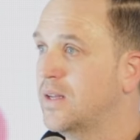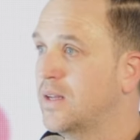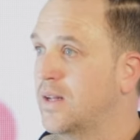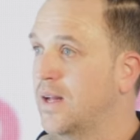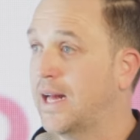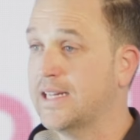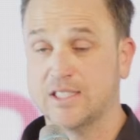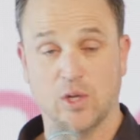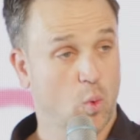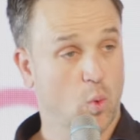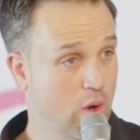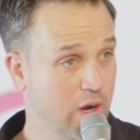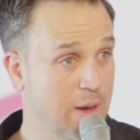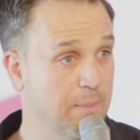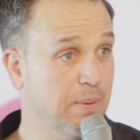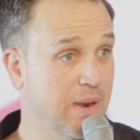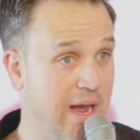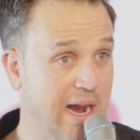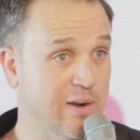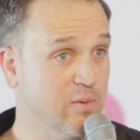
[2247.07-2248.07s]
That's a one
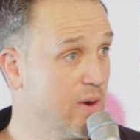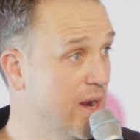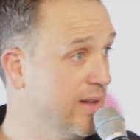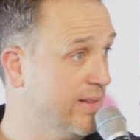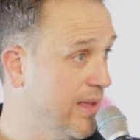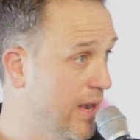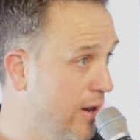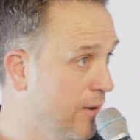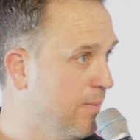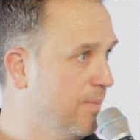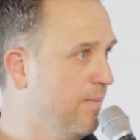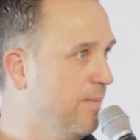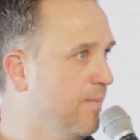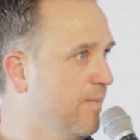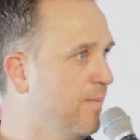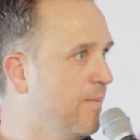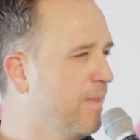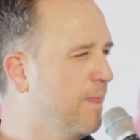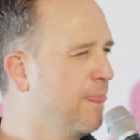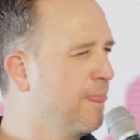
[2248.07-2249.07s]
up line right there.
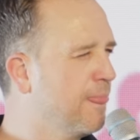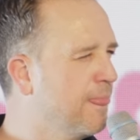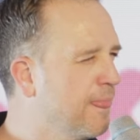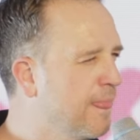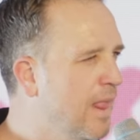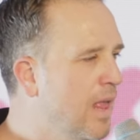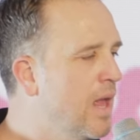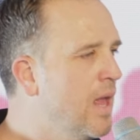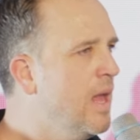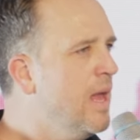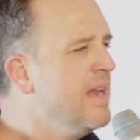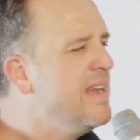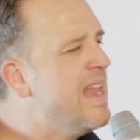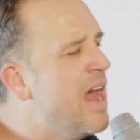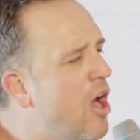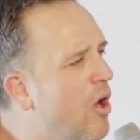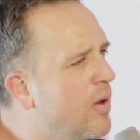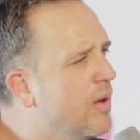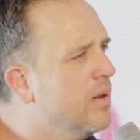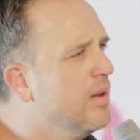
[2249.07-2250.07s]

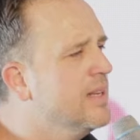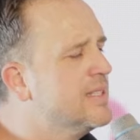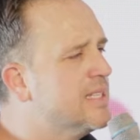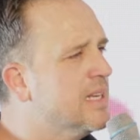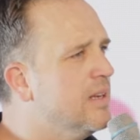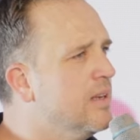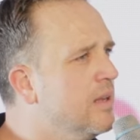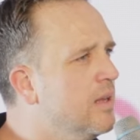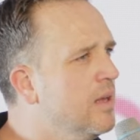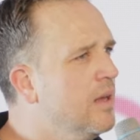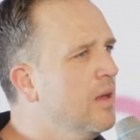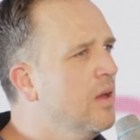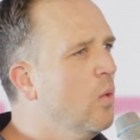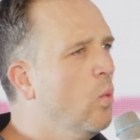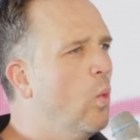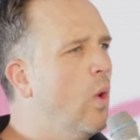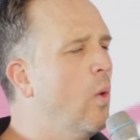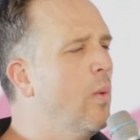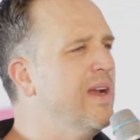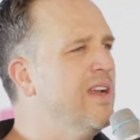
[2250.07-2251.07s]
Now, listen,
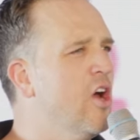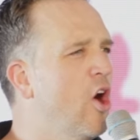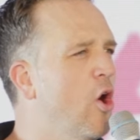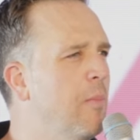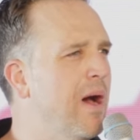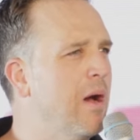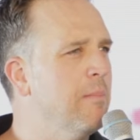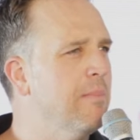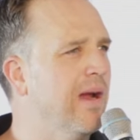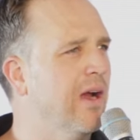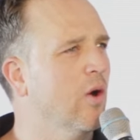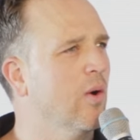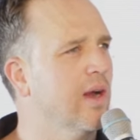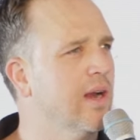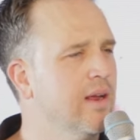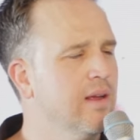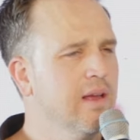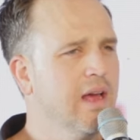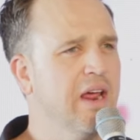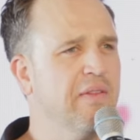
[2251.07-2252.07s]
what we know about
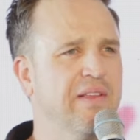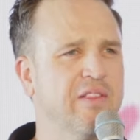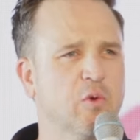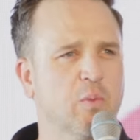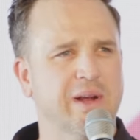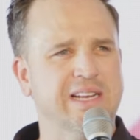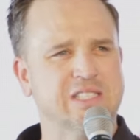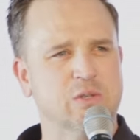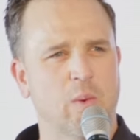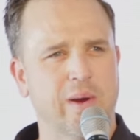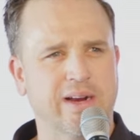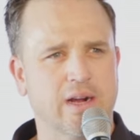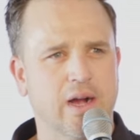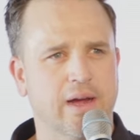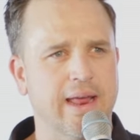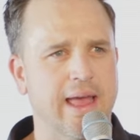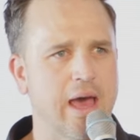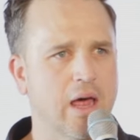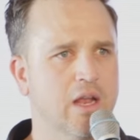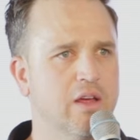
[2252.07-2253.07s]
Mary, I think the reason why
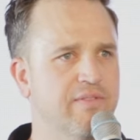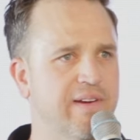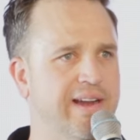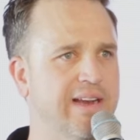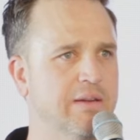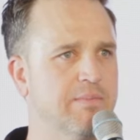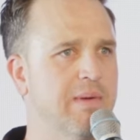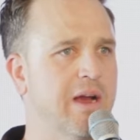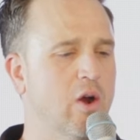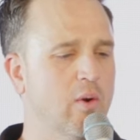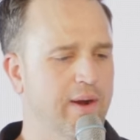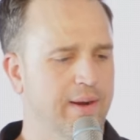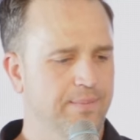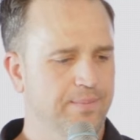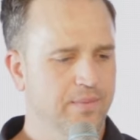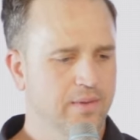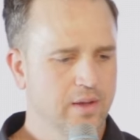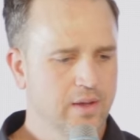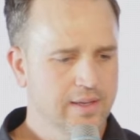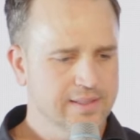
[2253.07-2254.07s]
God elevated Mary,
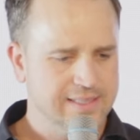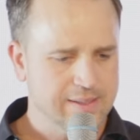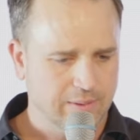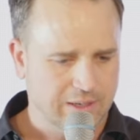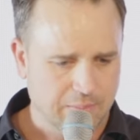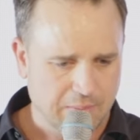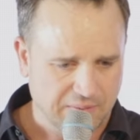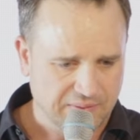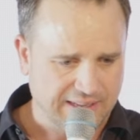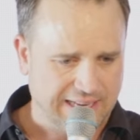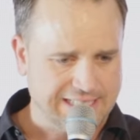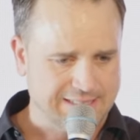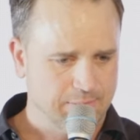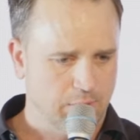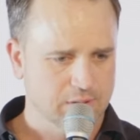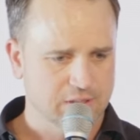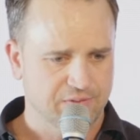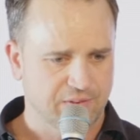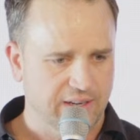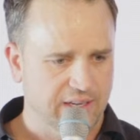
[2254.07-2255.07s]
some come on the keys, I'm
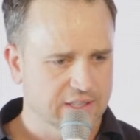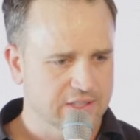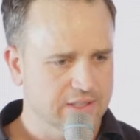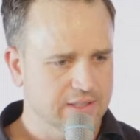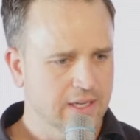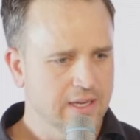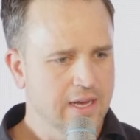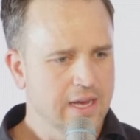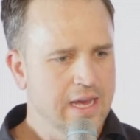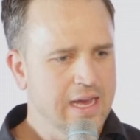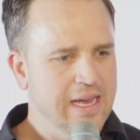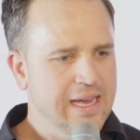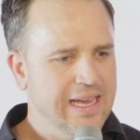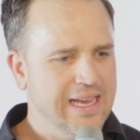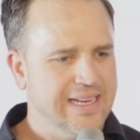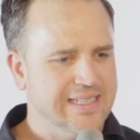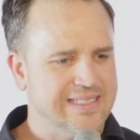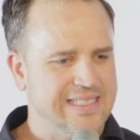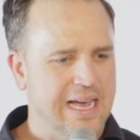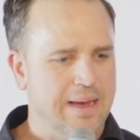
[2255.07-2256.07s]
almost finished,
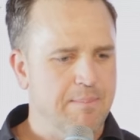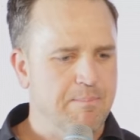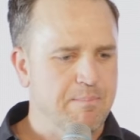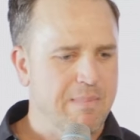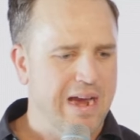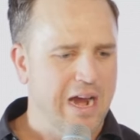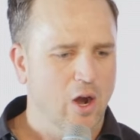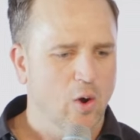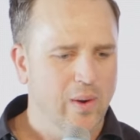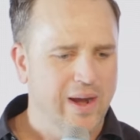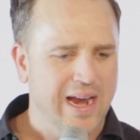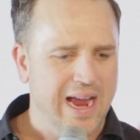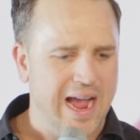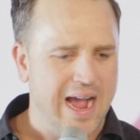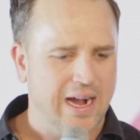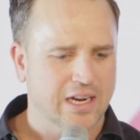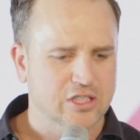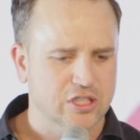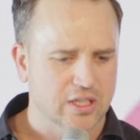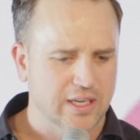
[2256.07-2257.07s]
is that Mary
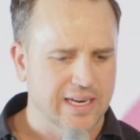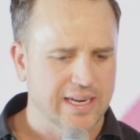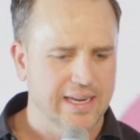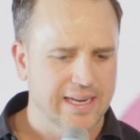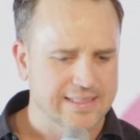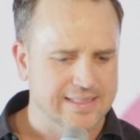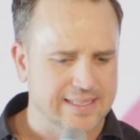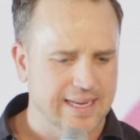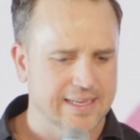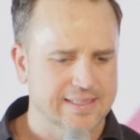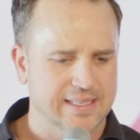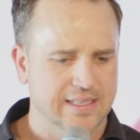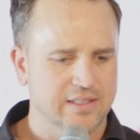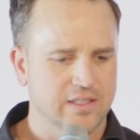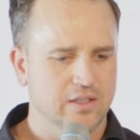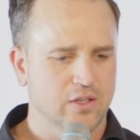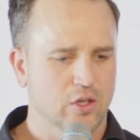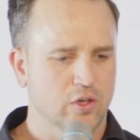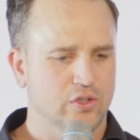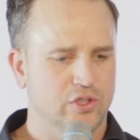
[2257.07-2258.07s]
actually, it says in
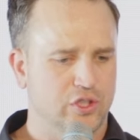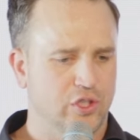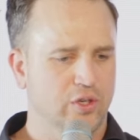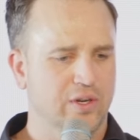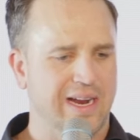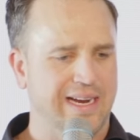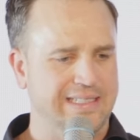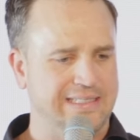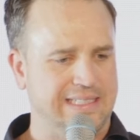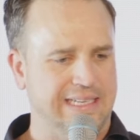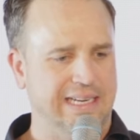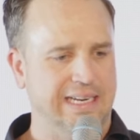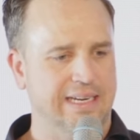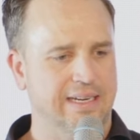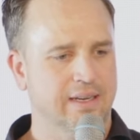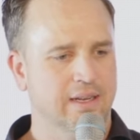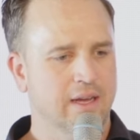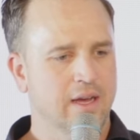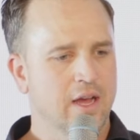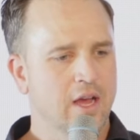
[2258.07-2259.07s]
Luke
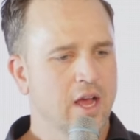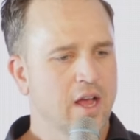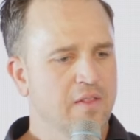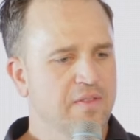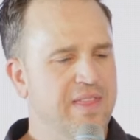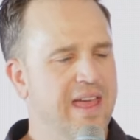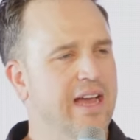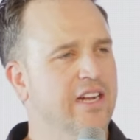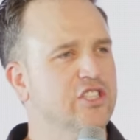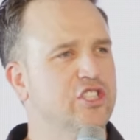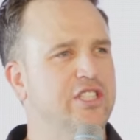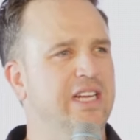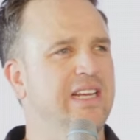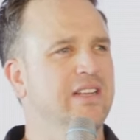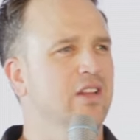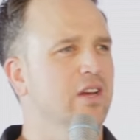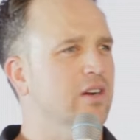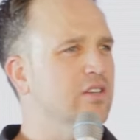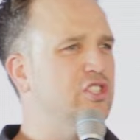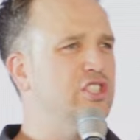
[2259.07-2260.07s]
2.19 that she,
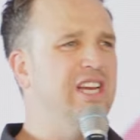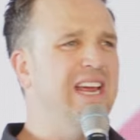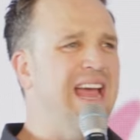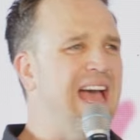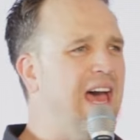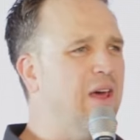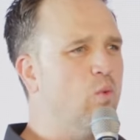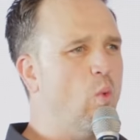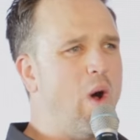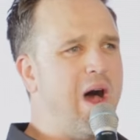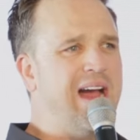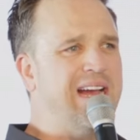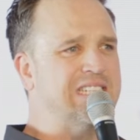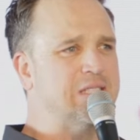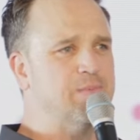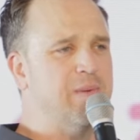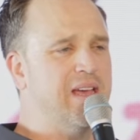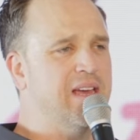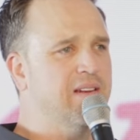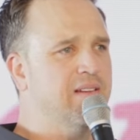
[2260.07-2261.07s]
look, she had wise
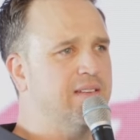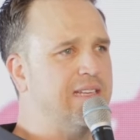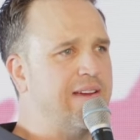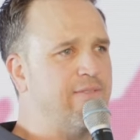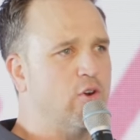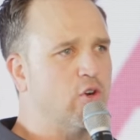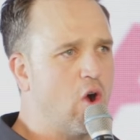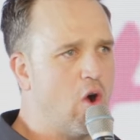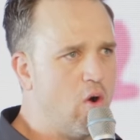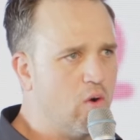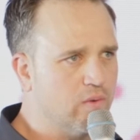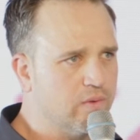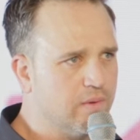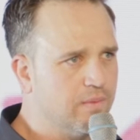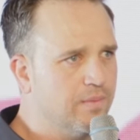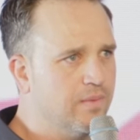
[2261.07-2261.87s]
men give her gold.